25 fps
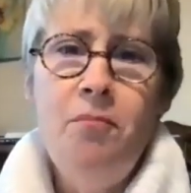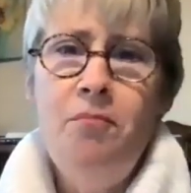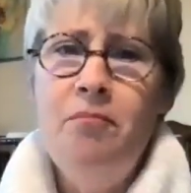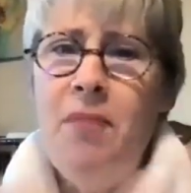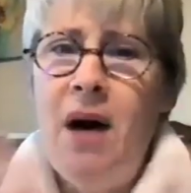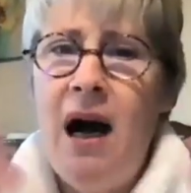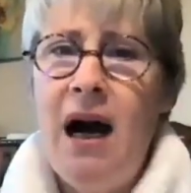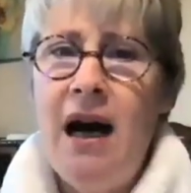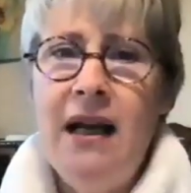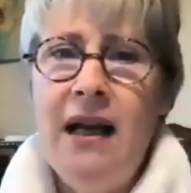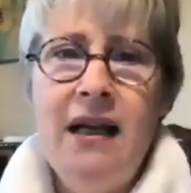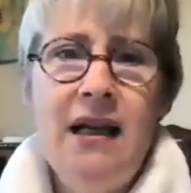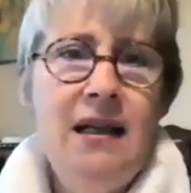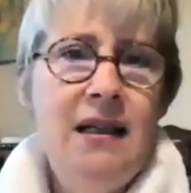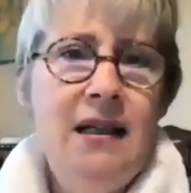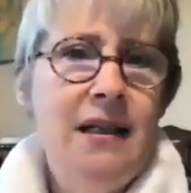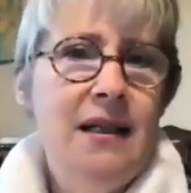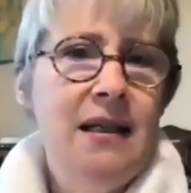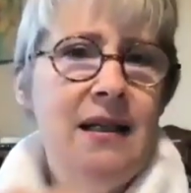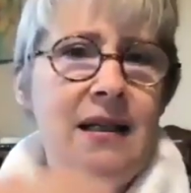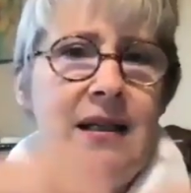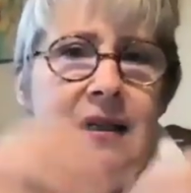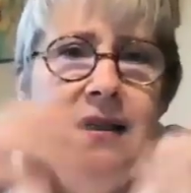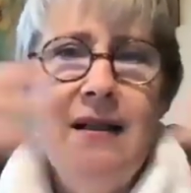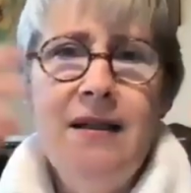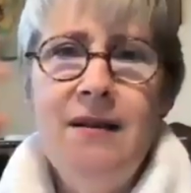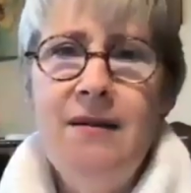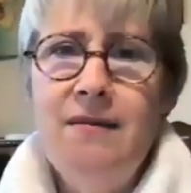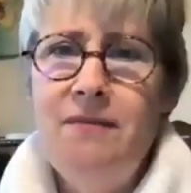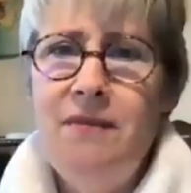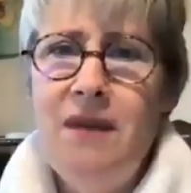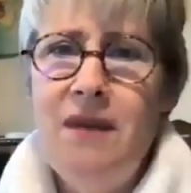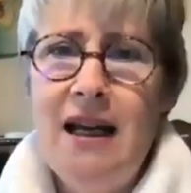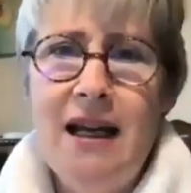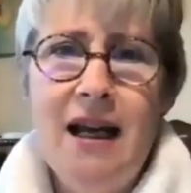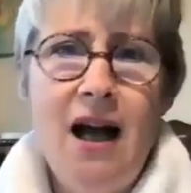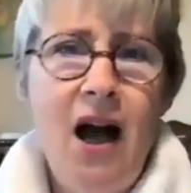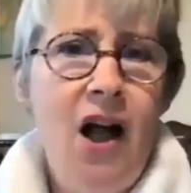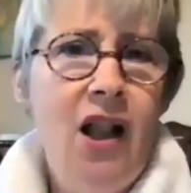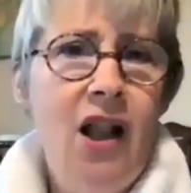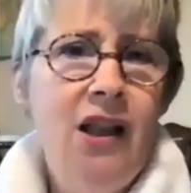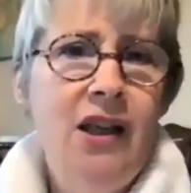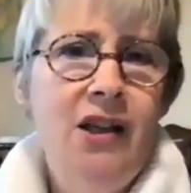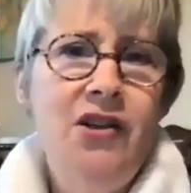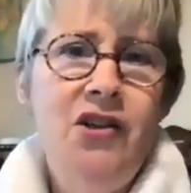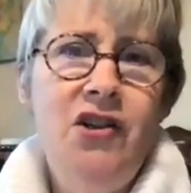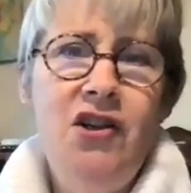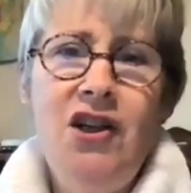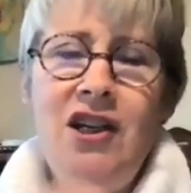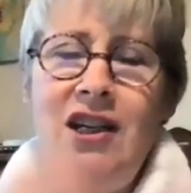bodies and
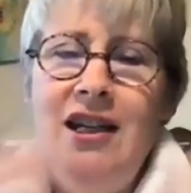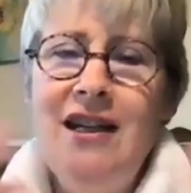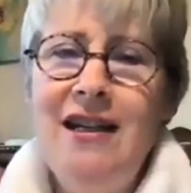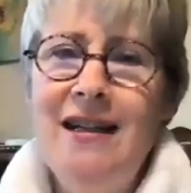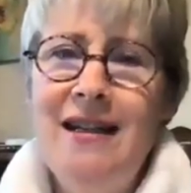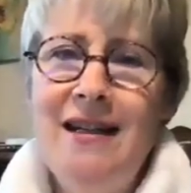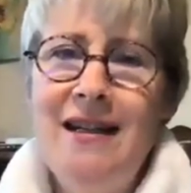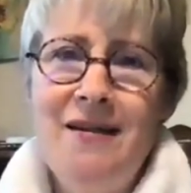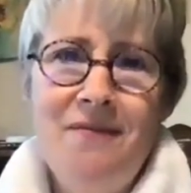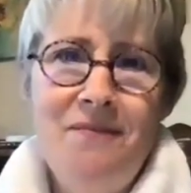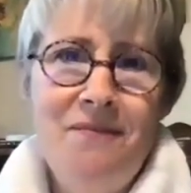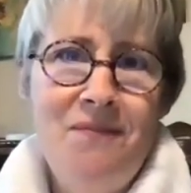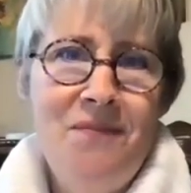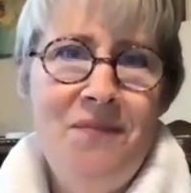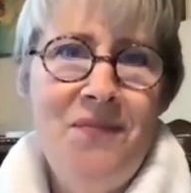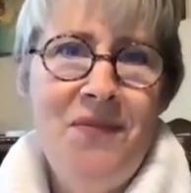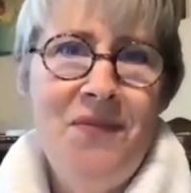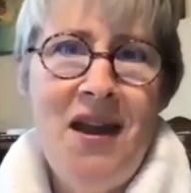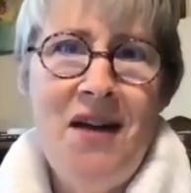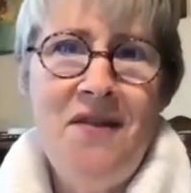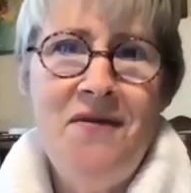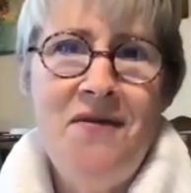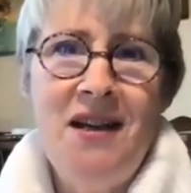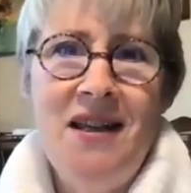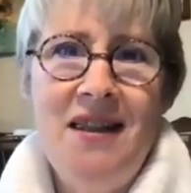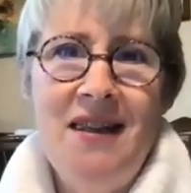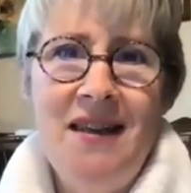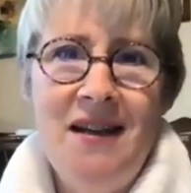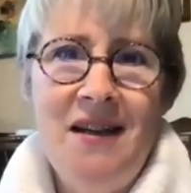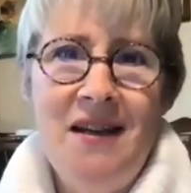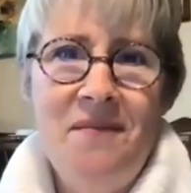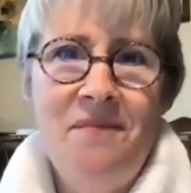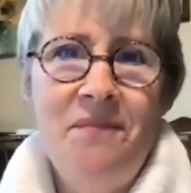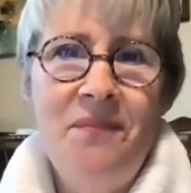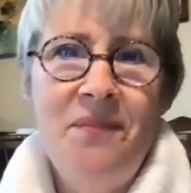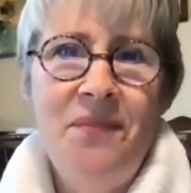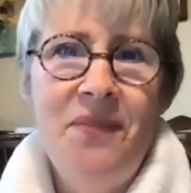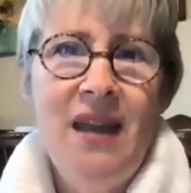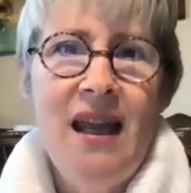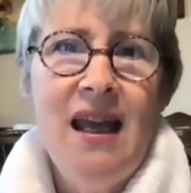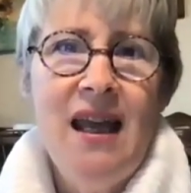ecology and everything.